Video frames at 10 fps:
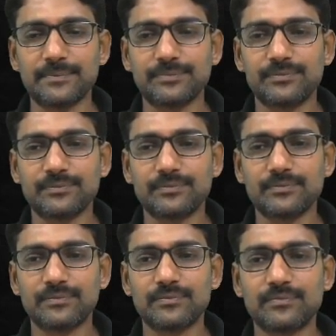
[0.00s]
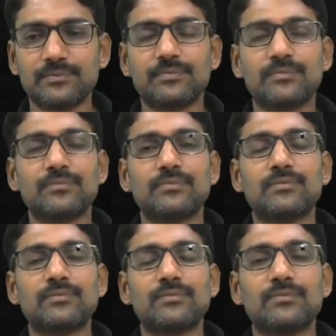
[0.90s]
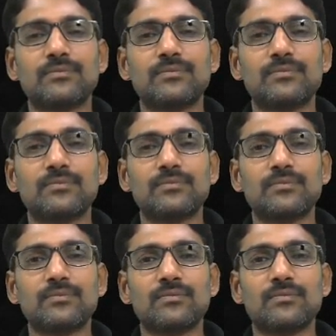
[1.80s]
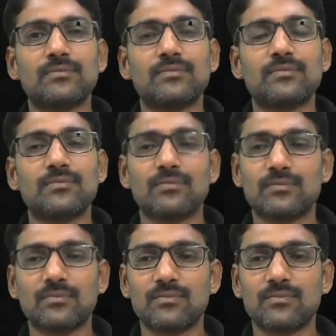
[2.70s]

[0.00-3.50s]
(silence)